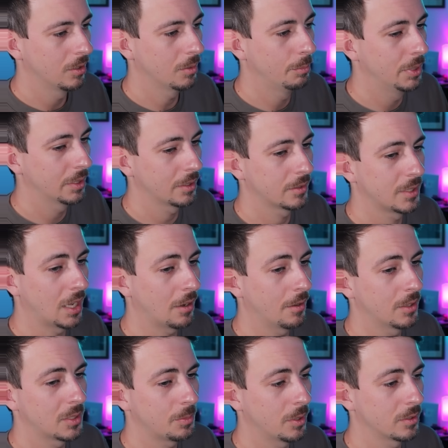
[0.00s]
you could build a town in
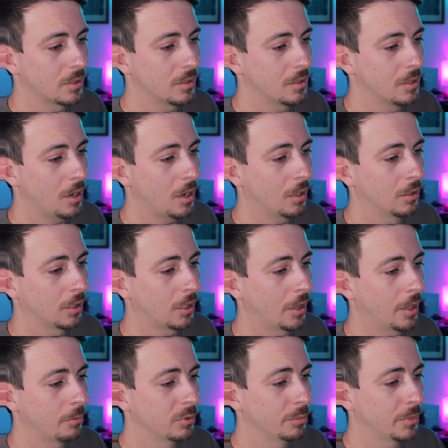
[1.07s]
this person's yard. Look at all
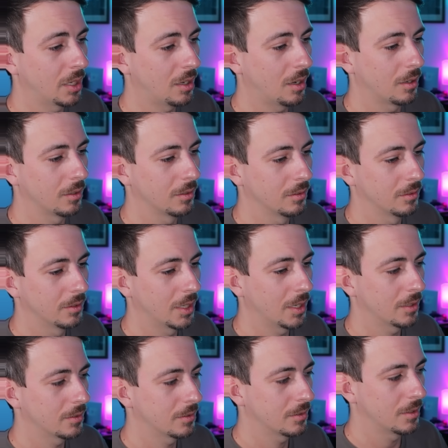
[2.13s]
that room they got. They
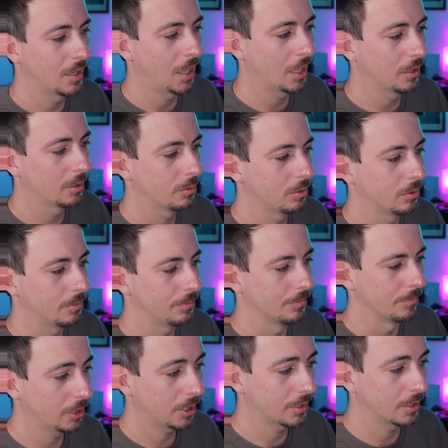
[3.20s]
got hella room.
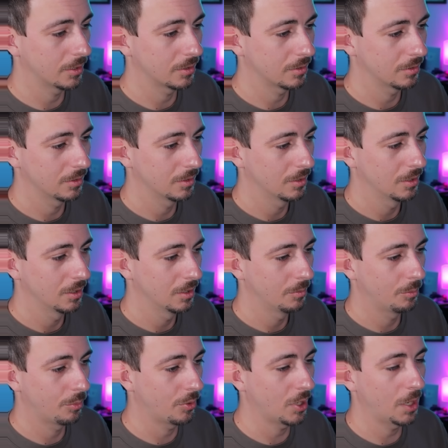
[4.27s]
Look at this.
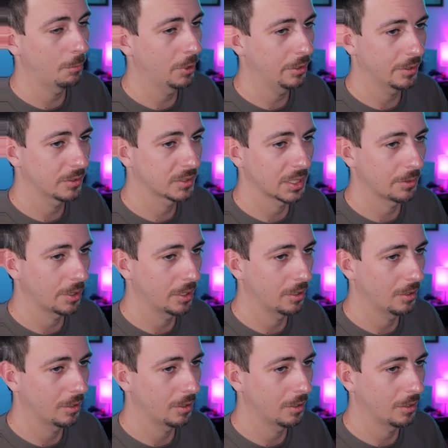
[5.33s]
Prime real estate right